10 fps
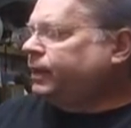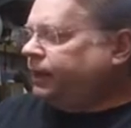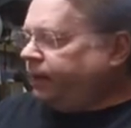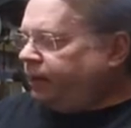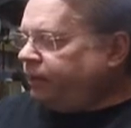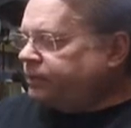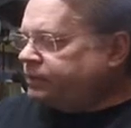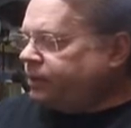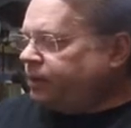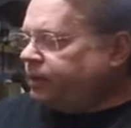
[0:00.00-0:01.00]
Now it's
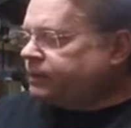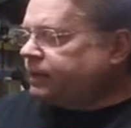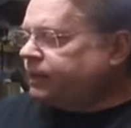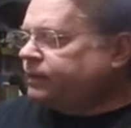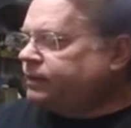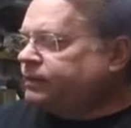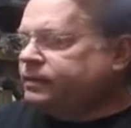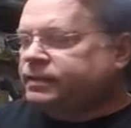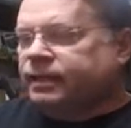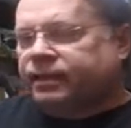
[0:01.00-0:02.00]
contacted the
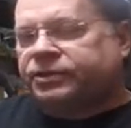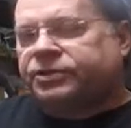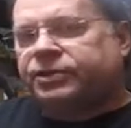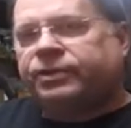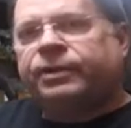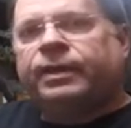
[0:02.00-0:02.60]
section